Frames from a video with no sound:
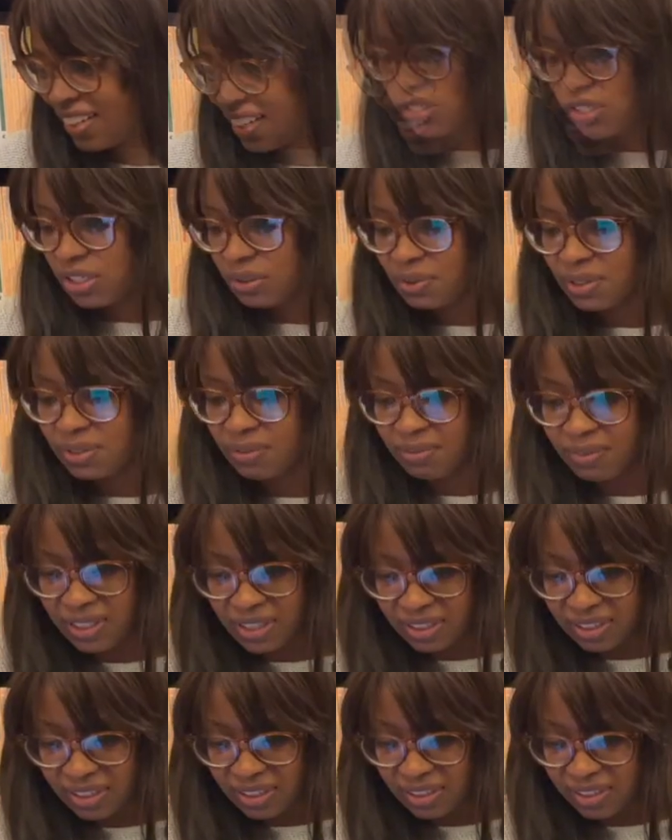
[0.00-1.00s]
She was
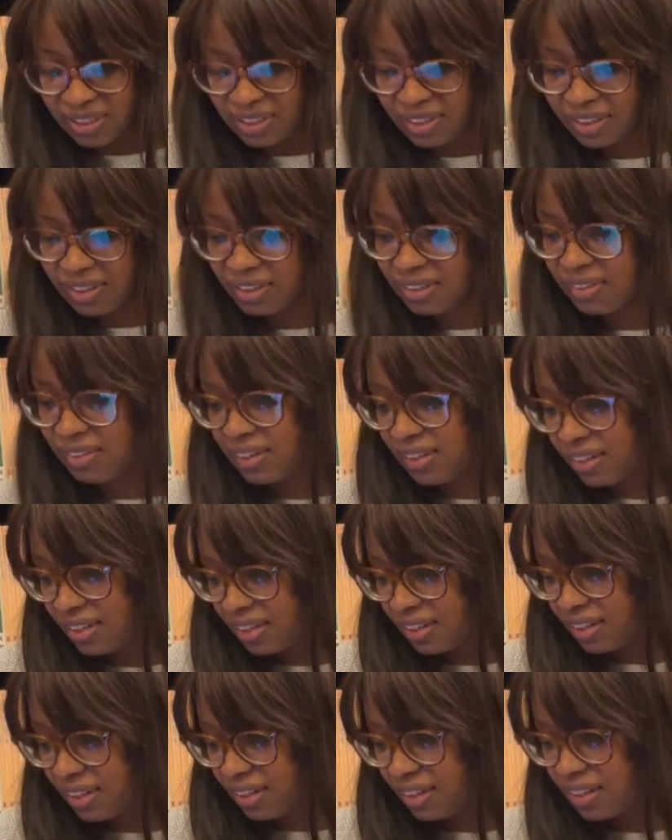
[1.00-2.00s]
feeling,
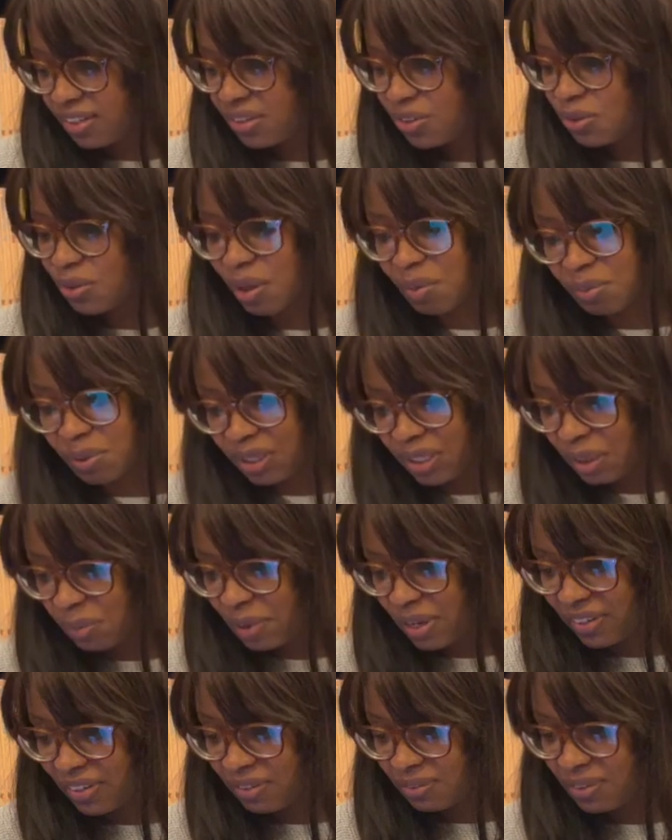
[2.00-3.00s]
thinking, trembling
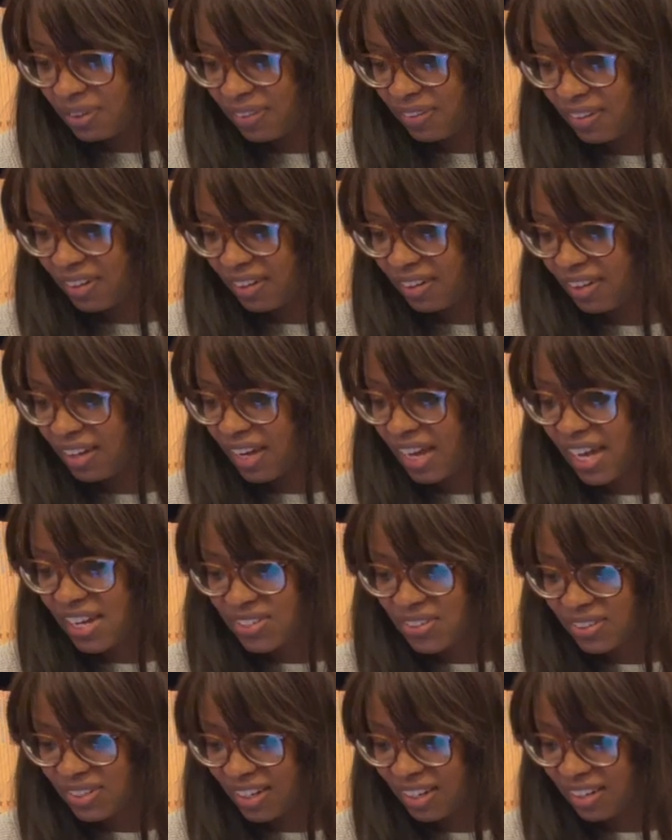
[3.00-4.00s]
about everything,
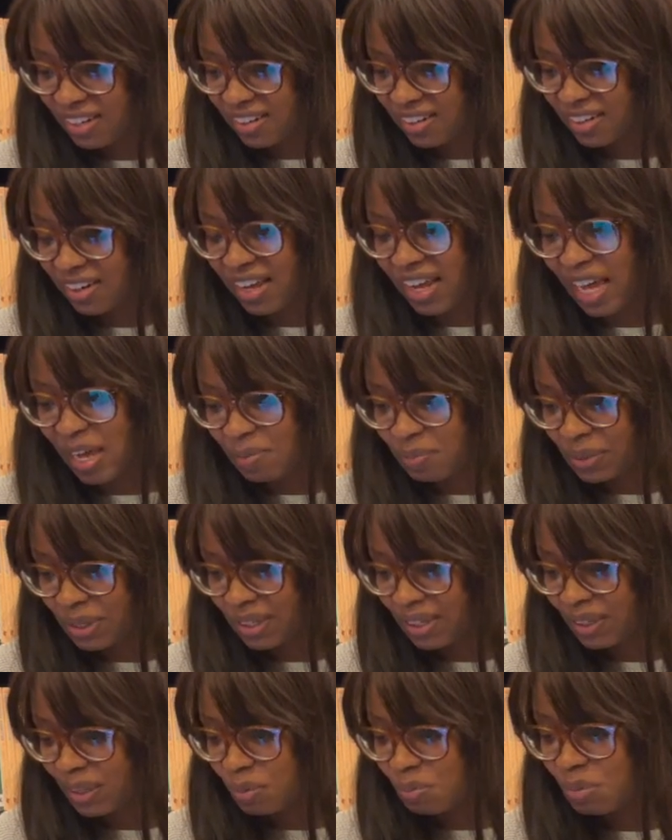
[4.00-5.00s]
agitated, happy,
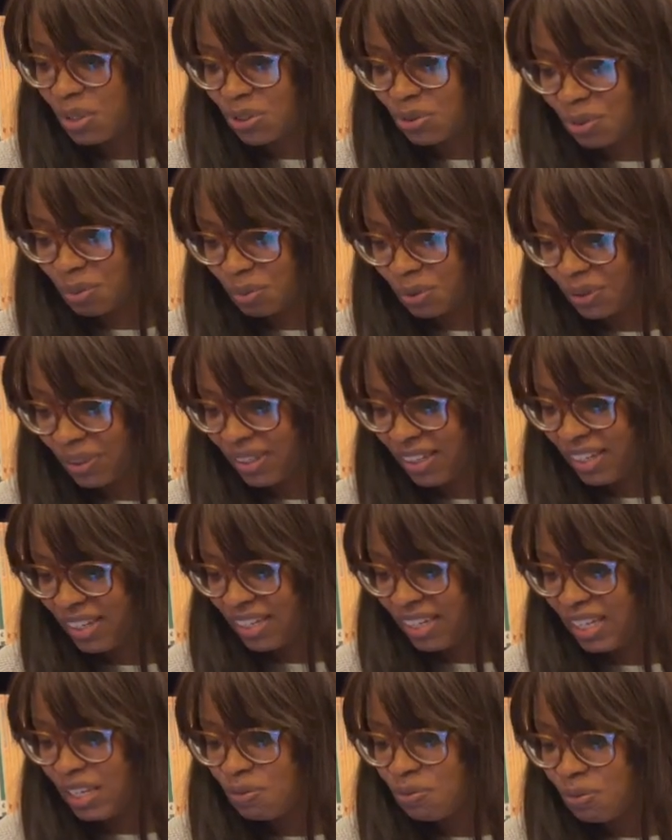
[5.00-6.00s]
miserable,
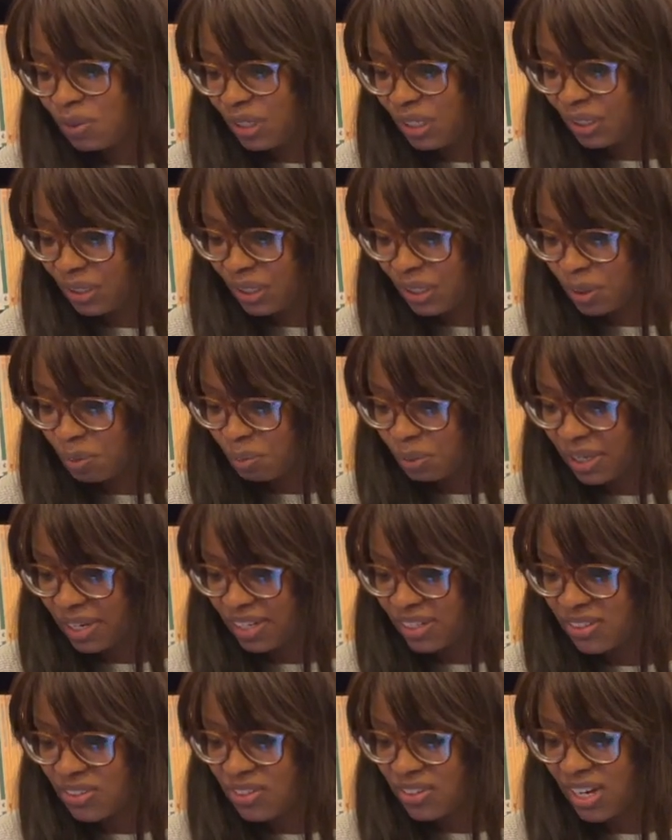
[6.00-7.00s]
infinitely
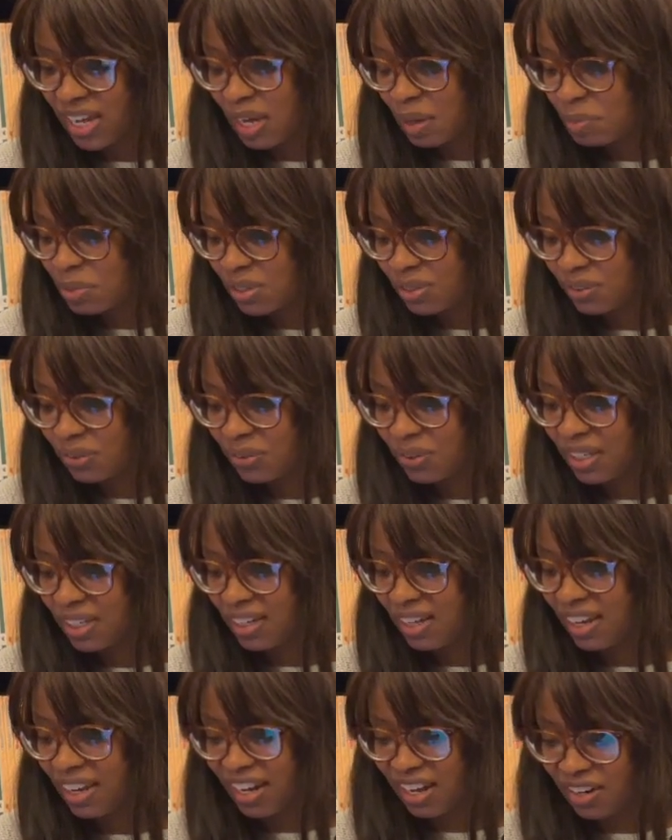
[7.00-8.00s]
obliged, absolutely
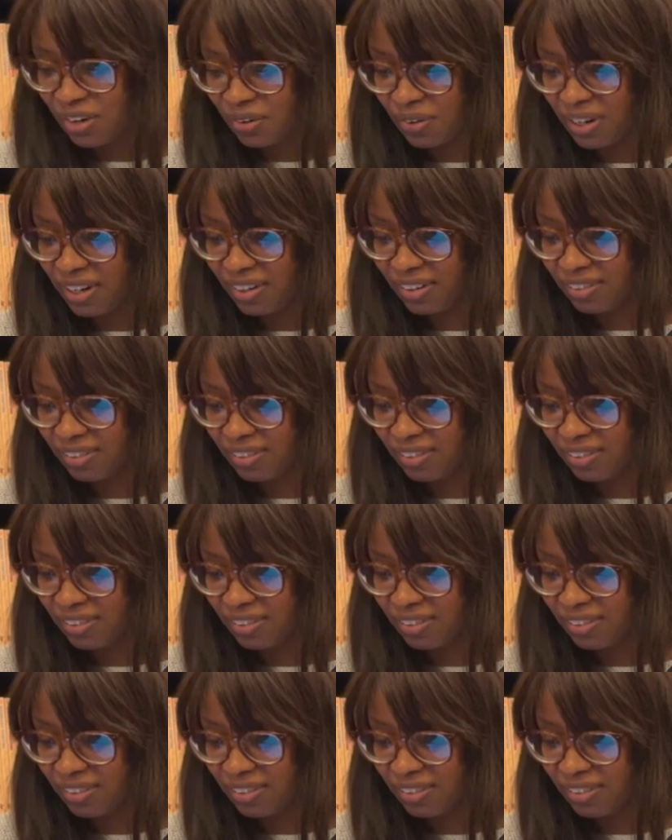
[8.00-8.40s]
angry.